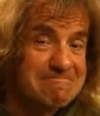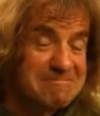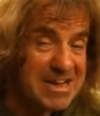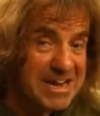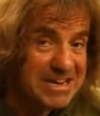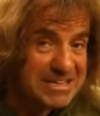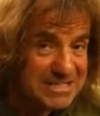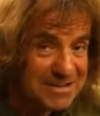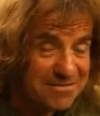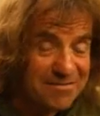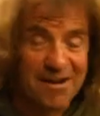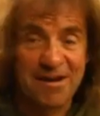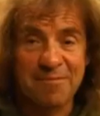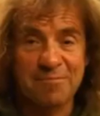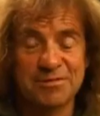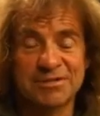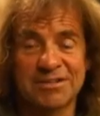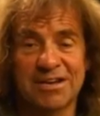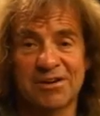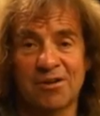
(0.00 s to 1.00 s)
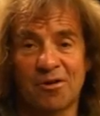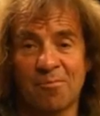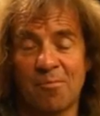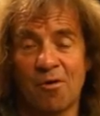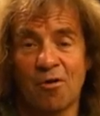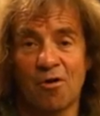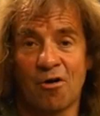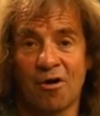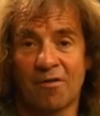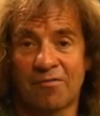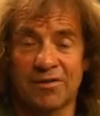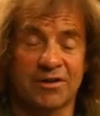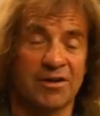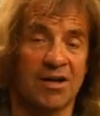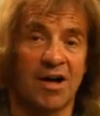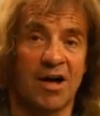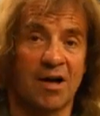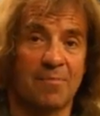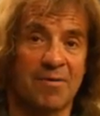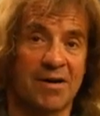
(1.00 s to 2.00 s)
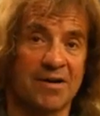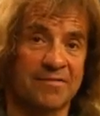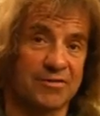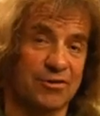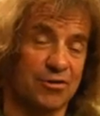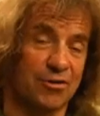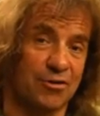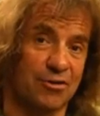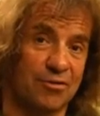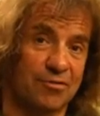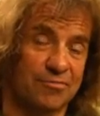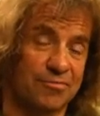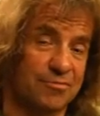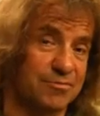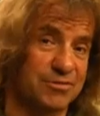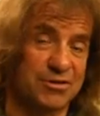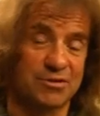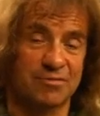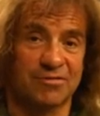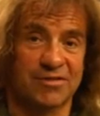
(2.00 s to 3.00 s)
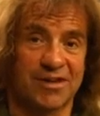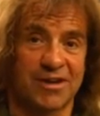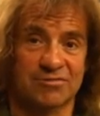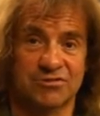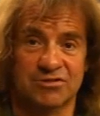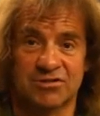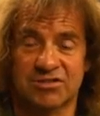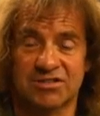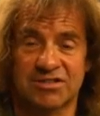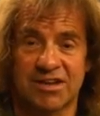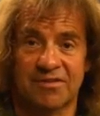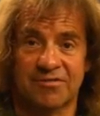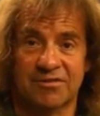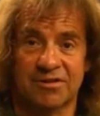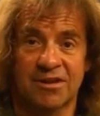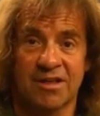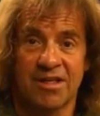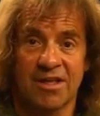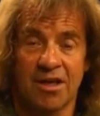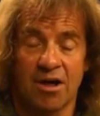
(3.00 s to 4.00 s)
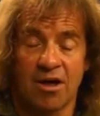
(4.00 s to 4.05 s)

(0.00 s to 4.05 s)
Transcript: 95% or more of the carp I've caught from 2007